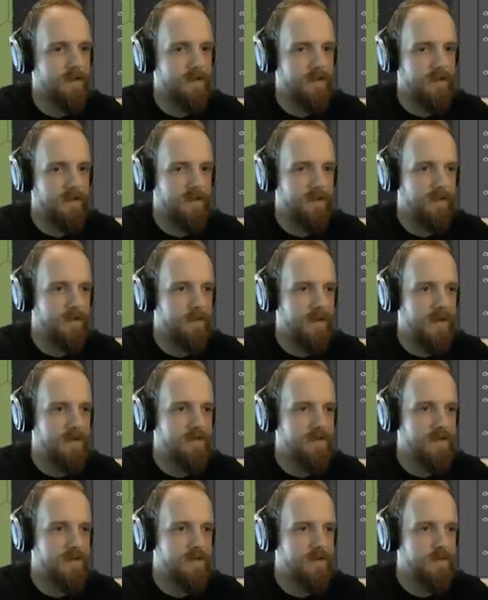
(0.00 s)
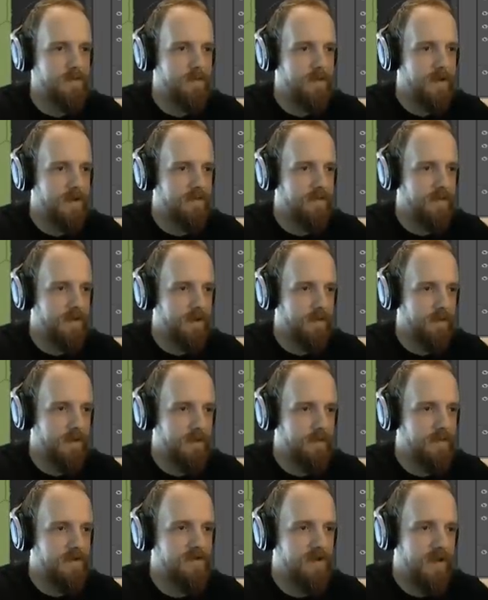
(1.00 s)
Yeah, the mountains may very well
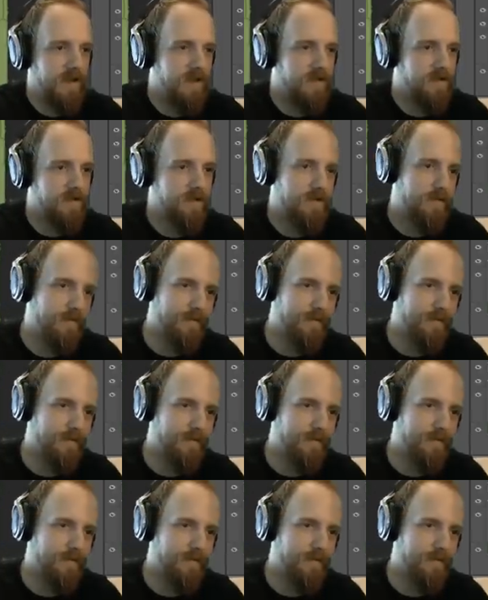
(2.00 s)
be changed.